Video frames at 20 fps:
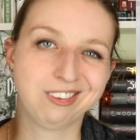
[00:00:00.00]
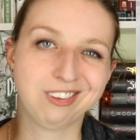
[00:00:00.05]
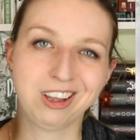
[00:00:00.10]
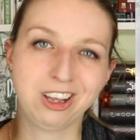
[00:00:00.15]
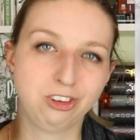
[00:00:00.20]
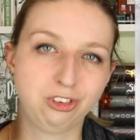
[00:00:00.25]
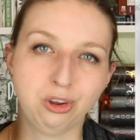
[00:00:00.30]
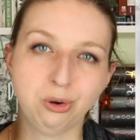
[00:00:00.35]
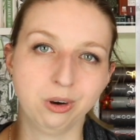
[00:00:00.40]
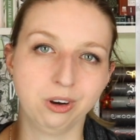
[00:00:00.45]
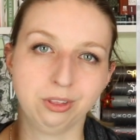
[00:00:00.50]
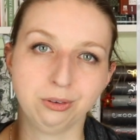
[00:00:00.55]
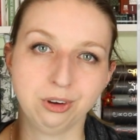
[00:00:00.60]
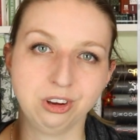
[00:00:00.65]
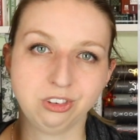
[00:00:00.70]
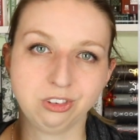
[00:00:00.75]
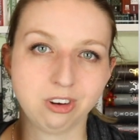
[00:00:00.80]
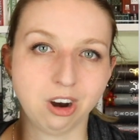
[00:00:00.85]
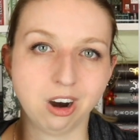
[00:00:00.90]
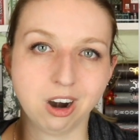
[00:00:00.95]
It's like a two or
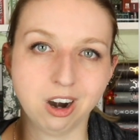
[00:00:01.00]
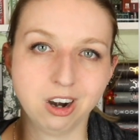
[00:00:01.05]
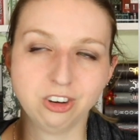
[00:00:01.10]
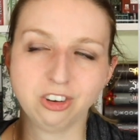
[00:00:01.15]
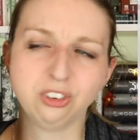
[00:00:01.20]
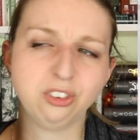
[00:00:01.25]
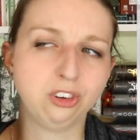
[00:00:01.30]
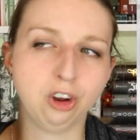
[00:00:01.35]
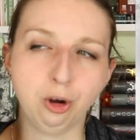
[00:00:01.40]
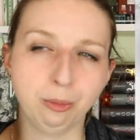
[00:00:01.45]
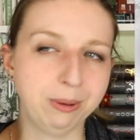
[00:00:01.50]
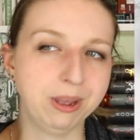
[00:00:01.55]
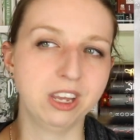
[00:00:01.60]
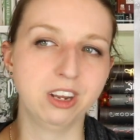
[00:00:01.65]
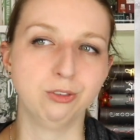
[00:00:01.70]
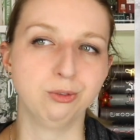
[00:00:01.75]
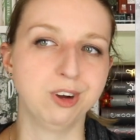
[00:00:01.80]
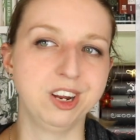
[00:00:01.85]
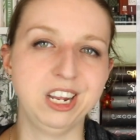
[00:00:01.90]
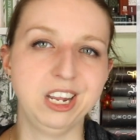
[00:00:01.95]
three star
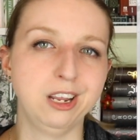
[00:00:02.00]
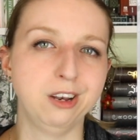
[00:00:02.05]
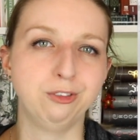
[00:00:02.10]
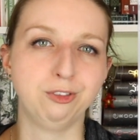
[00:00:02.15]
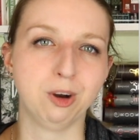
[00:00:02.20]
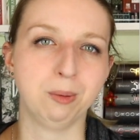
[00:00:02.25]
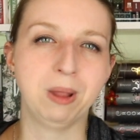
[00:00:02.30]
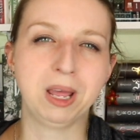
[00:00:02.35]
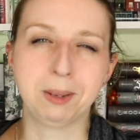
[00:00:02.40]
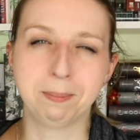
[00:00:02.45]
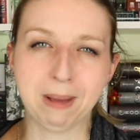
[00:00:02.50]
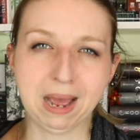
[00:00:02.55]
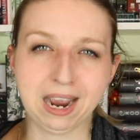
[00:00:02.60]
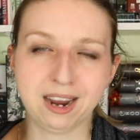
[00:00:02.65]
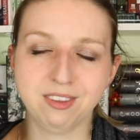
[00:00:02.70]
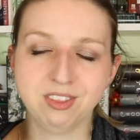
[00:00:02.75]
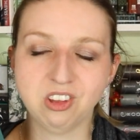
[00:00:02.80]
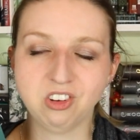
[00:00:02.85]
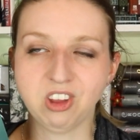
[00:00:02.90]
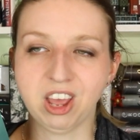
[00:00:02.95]
dystopian read from like
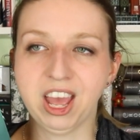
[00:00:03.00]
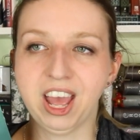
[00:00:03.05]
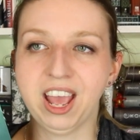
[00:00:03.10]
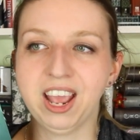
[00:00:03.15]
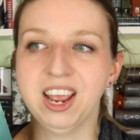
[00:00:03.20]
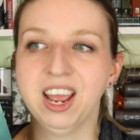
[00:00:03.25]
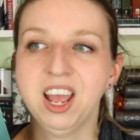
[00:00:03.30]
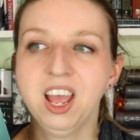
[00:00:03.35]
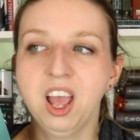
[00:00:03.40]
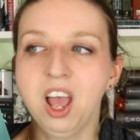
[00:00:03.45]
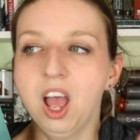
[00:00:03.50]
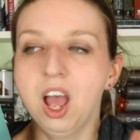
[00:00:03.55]
back in the day.